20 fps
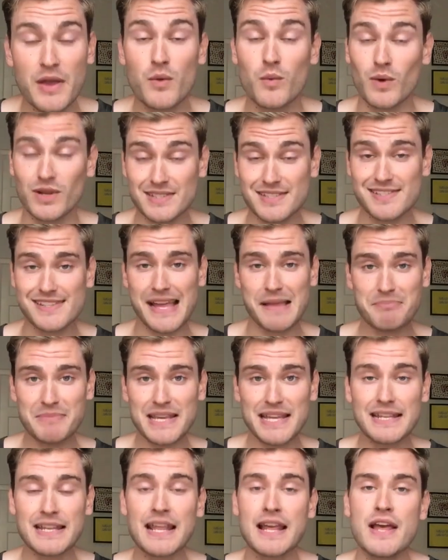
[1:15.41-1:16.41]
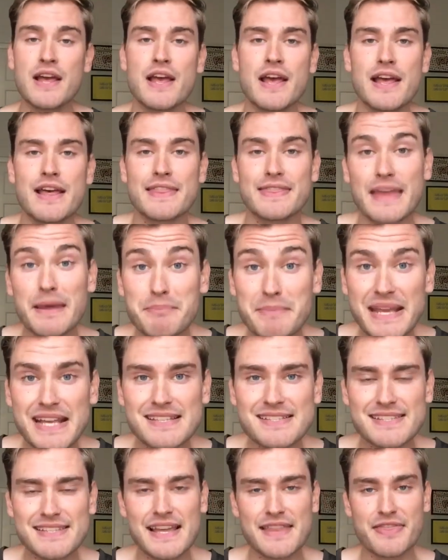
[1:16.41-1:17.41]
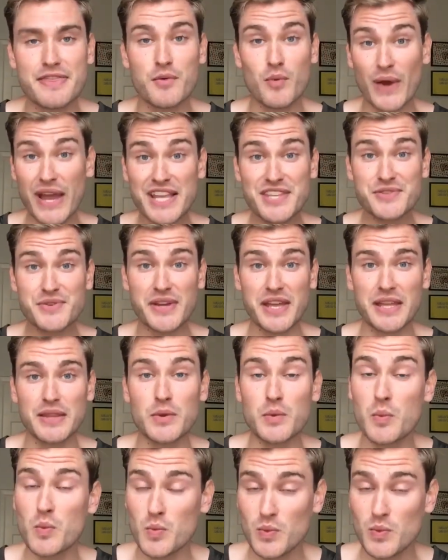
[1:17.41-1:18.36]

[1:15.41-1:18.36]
What does that mean? That means that the weight you can